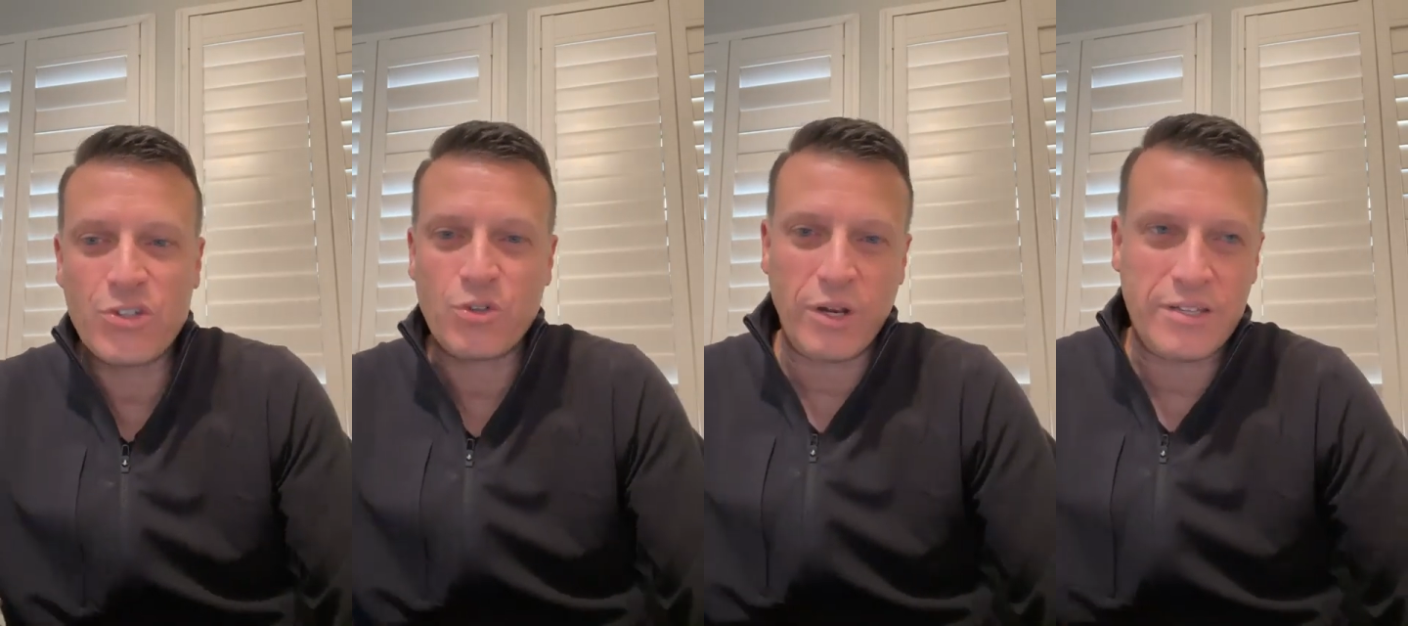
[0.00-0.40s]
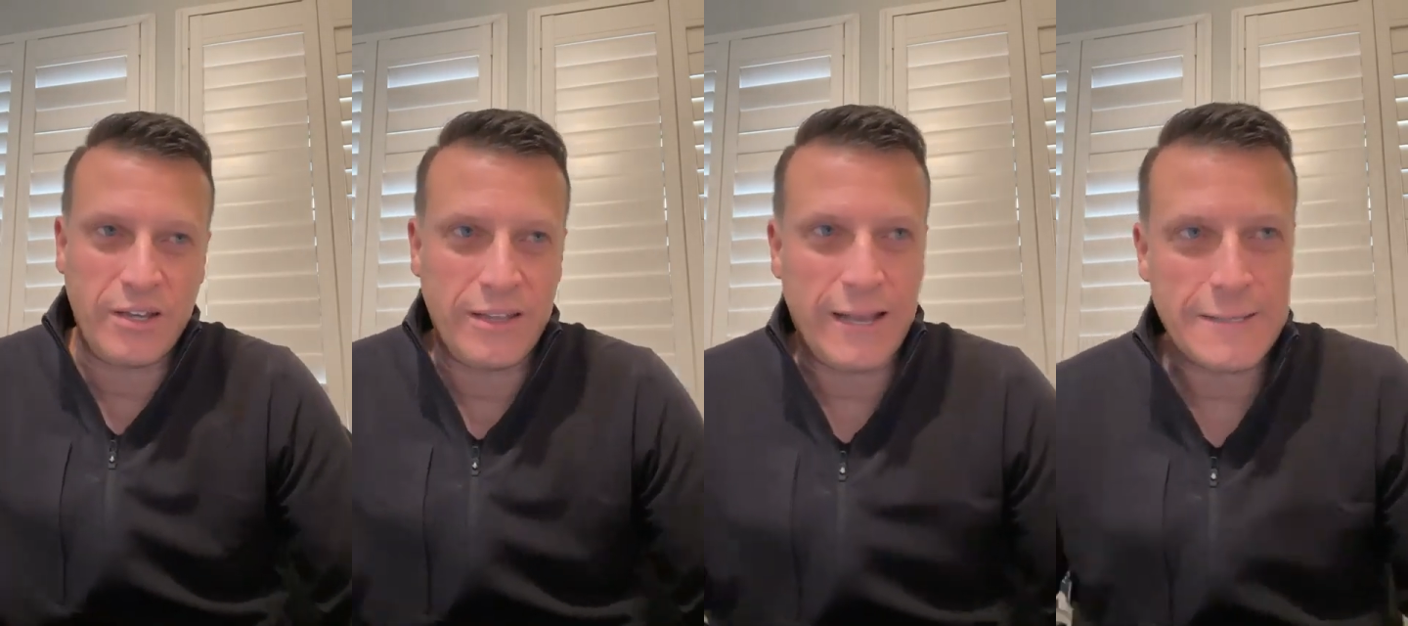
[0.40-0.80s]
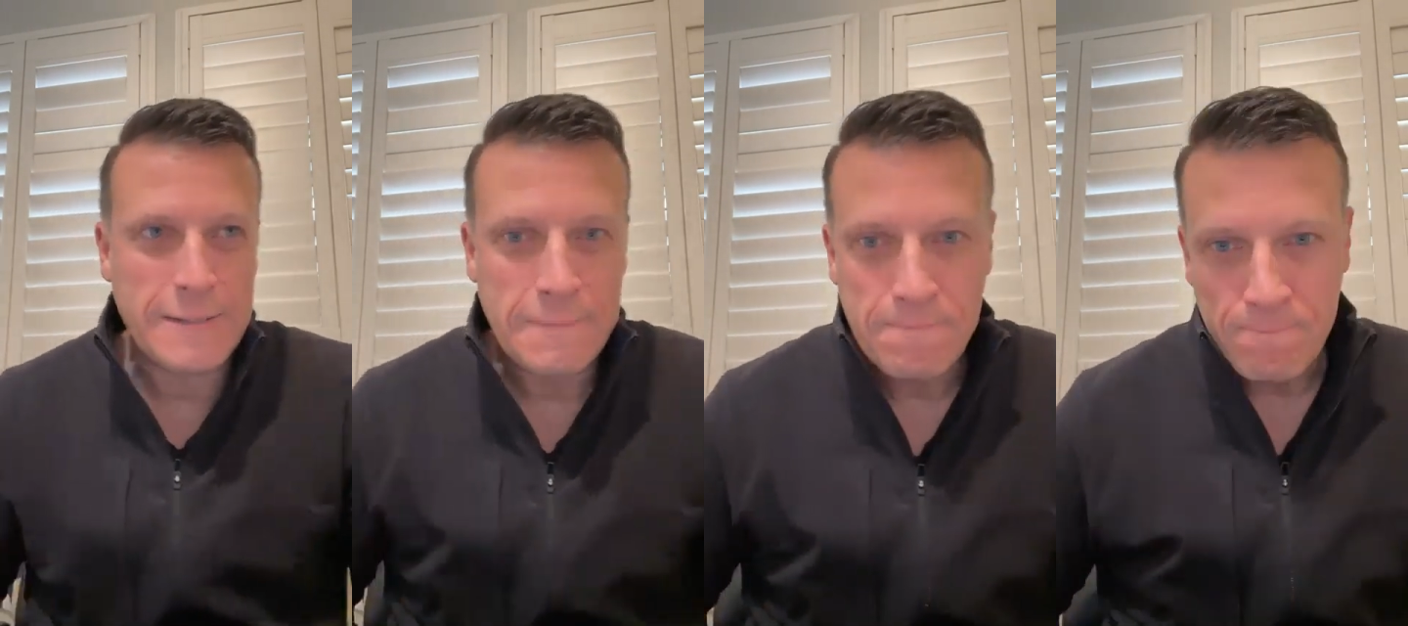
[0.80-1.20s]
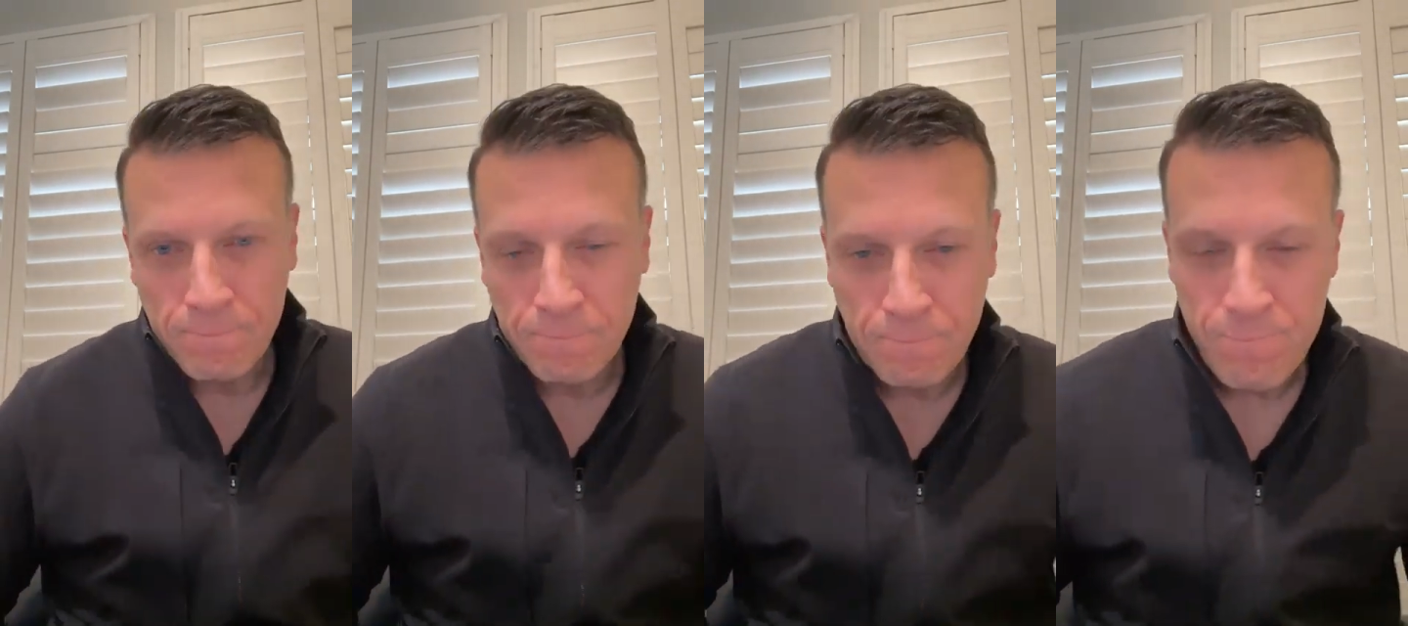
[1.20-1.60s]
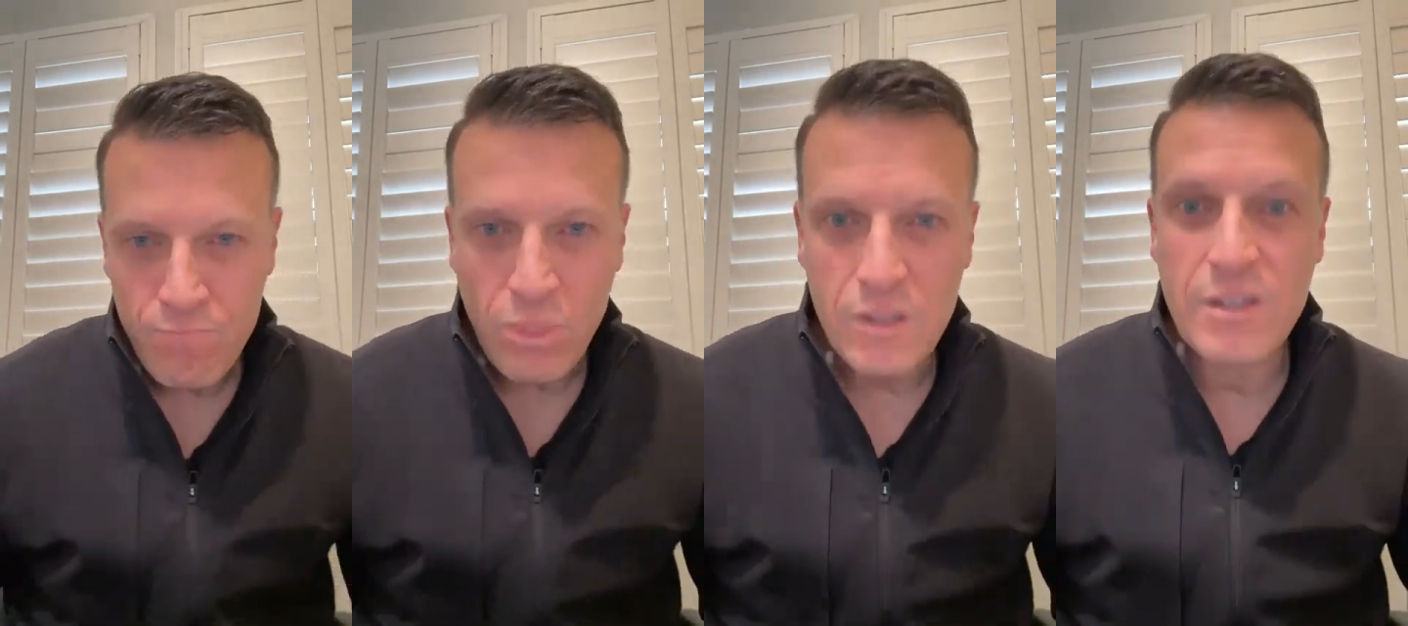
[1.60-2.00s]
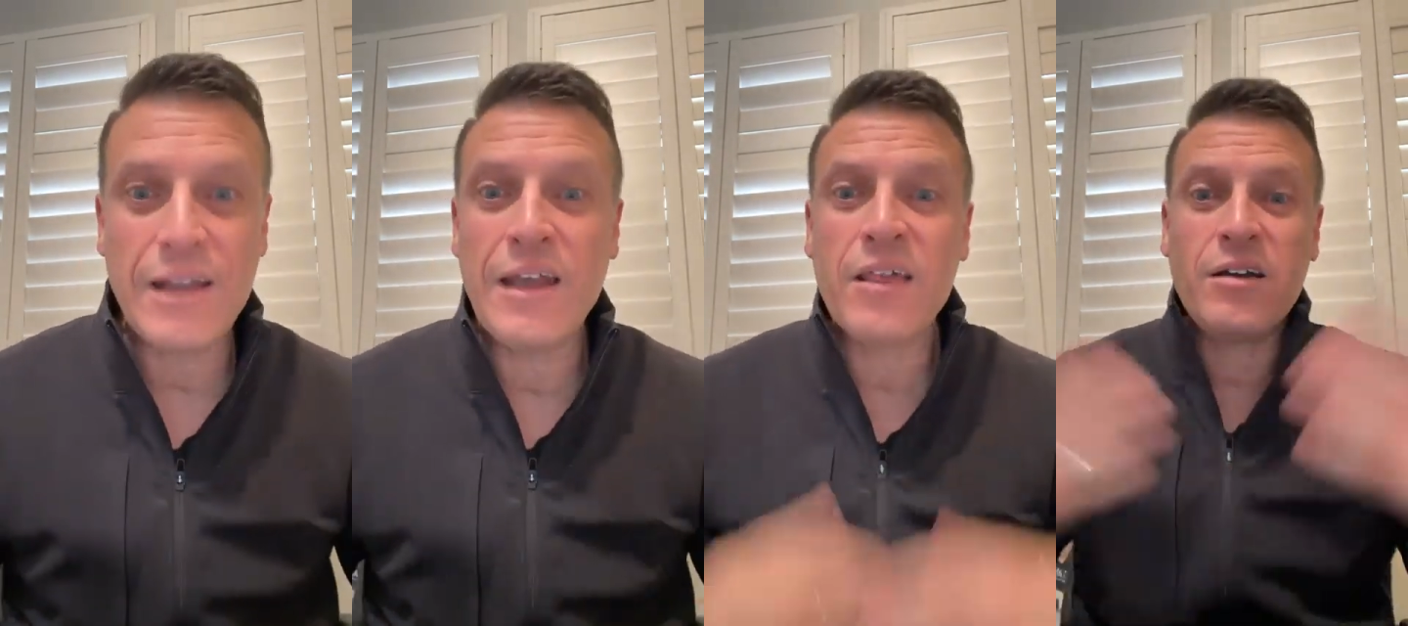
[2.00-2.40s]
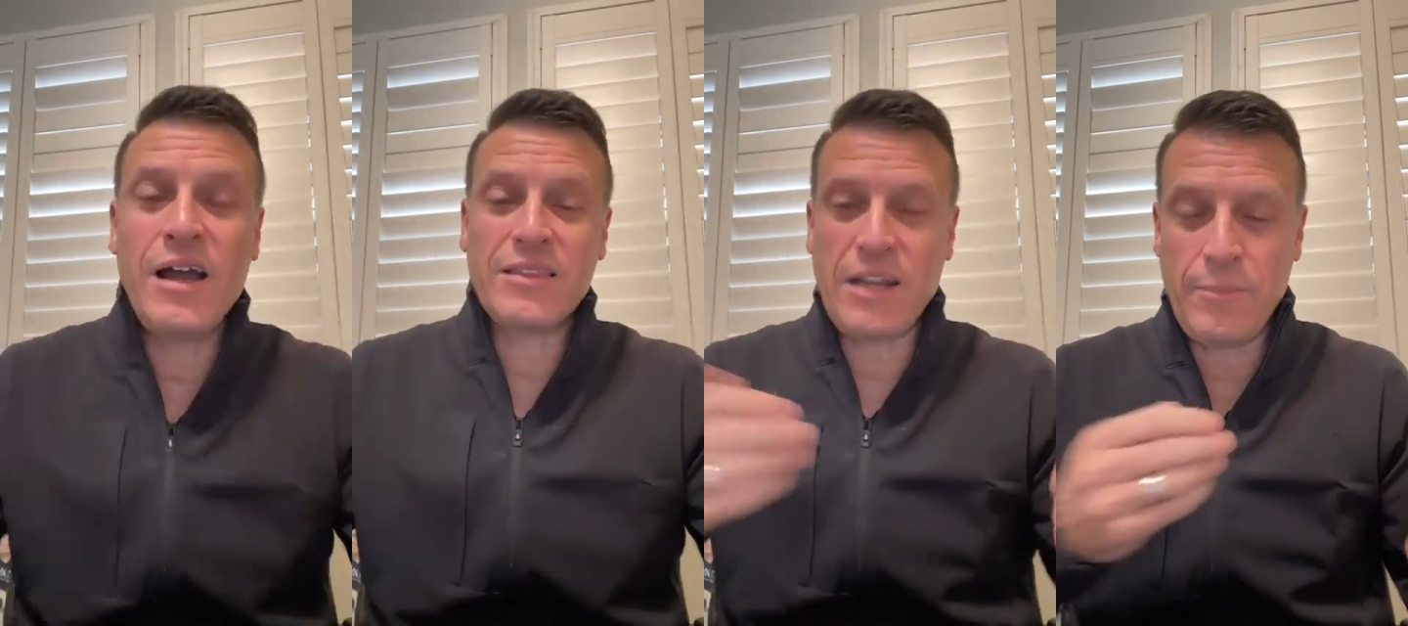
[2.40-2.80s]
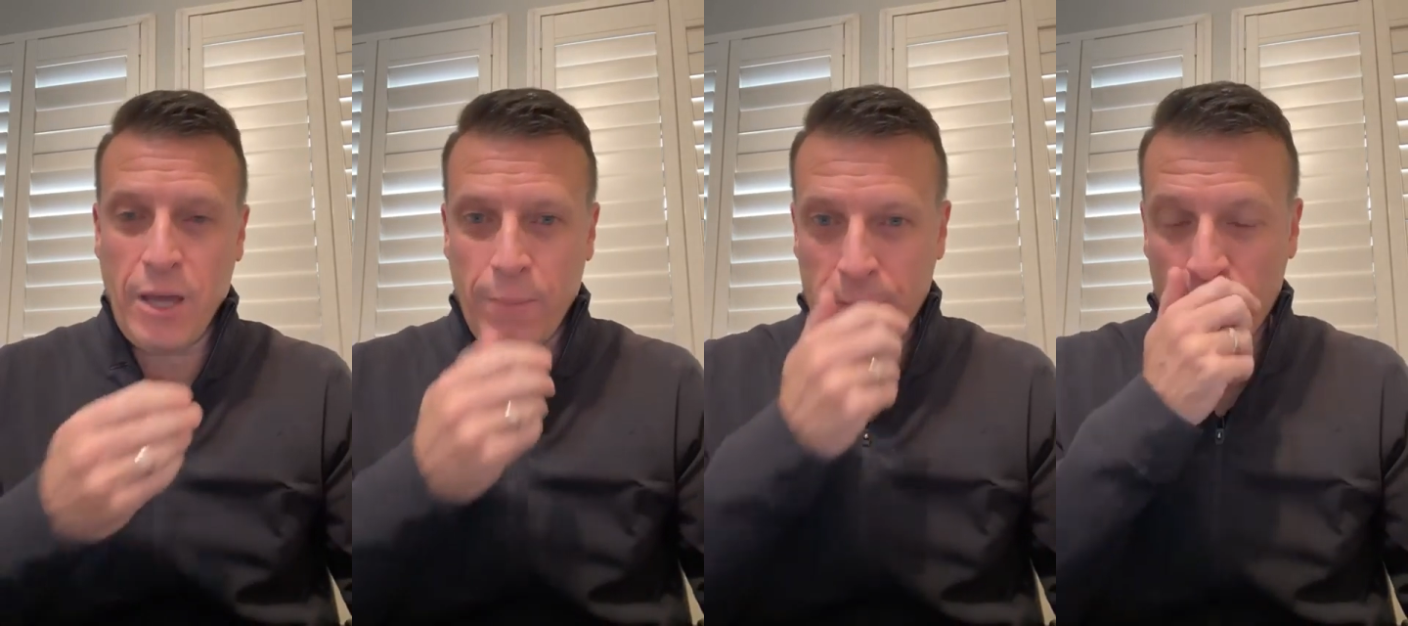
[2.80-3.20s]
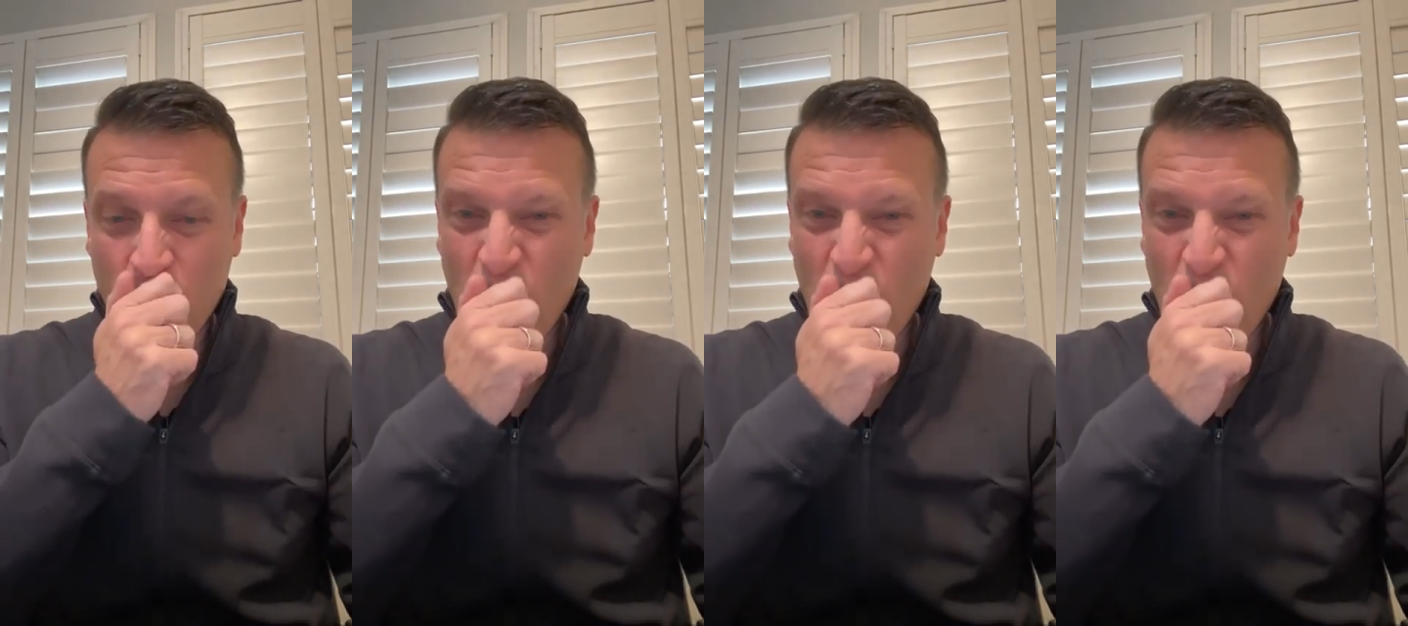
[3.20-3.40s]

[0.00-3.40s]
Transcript: story to tell you guys. So I got another client that I'm helping.